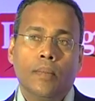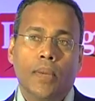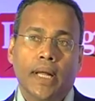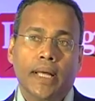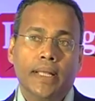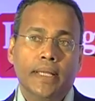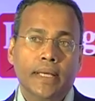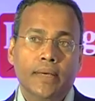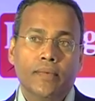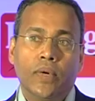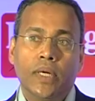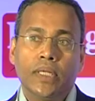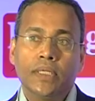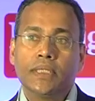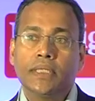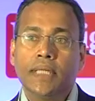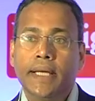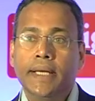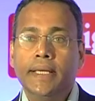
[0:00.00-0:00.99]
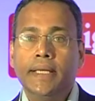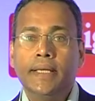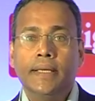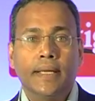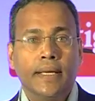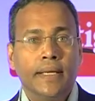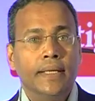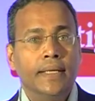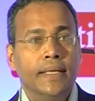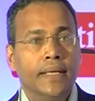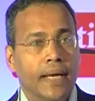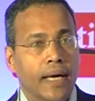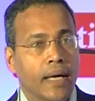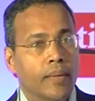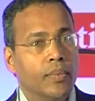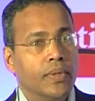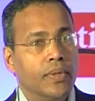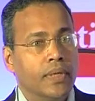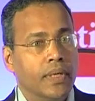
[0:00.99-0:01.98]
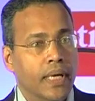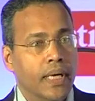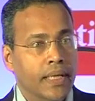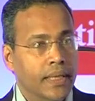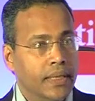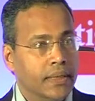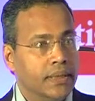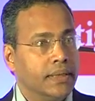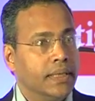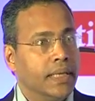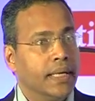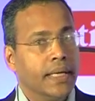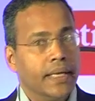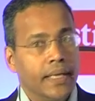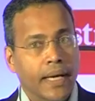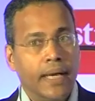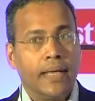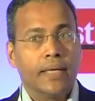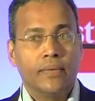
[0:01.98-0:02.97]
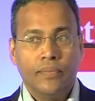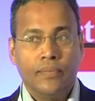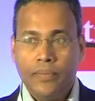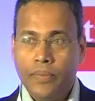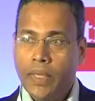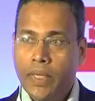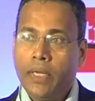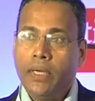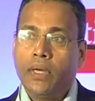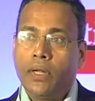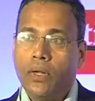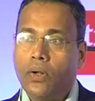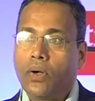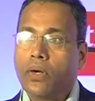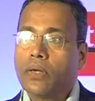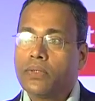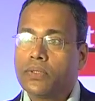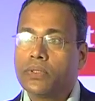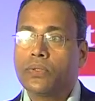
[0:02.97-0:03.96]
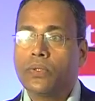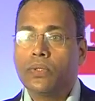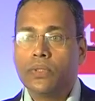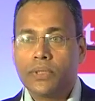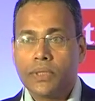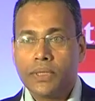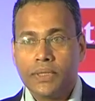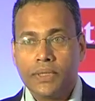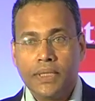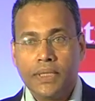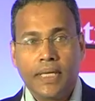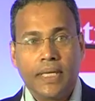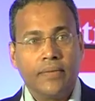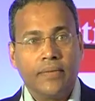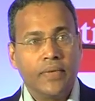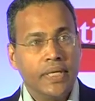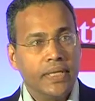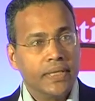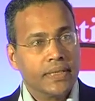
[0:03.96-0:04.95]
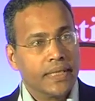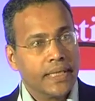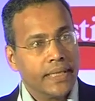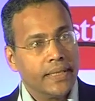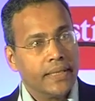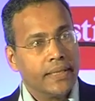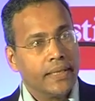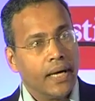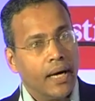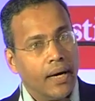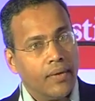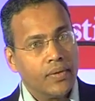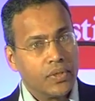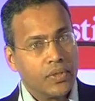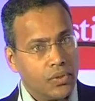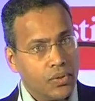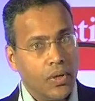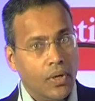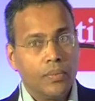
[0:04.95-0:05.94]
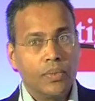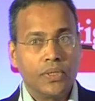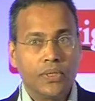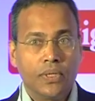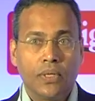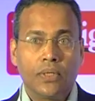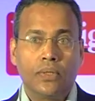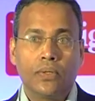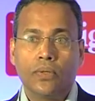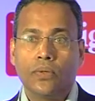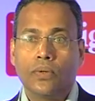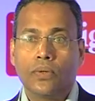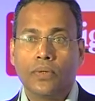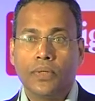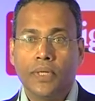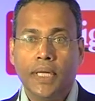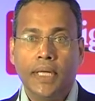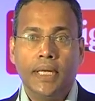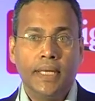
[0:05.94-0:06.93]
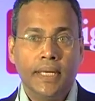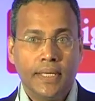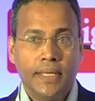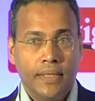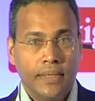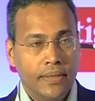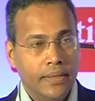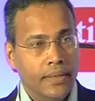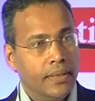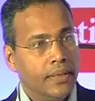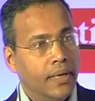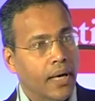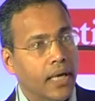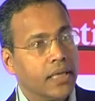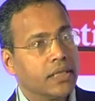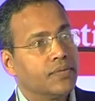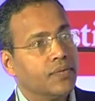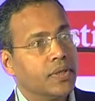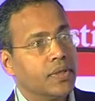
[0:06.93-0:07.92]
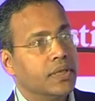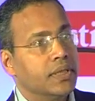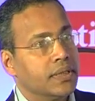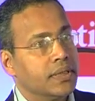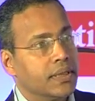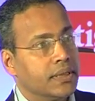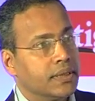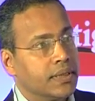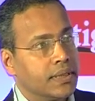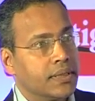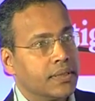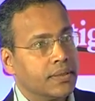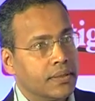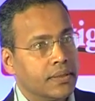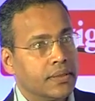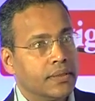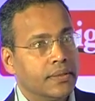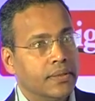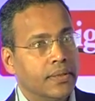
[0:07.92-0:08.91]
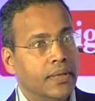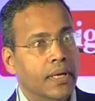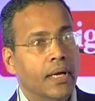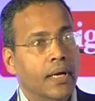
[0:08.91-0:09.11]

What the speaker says: But I think once 1990 happened, I think CII had a lot of soul searching, and we decided our job is not to go to Delhi and ask for these concessions.